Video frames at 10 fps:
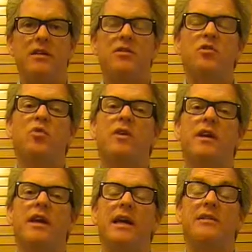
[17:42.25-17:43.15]
to
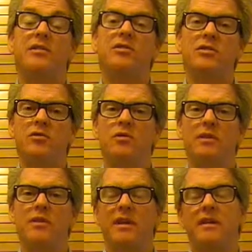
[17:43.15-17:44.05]
working as a
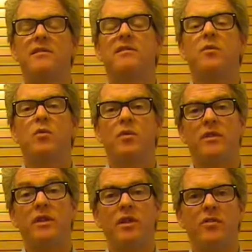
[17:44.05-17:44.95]
steward, that is, someone
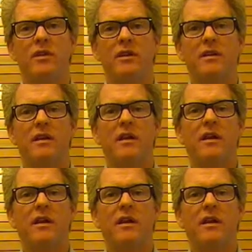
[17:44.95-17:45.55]
with a union.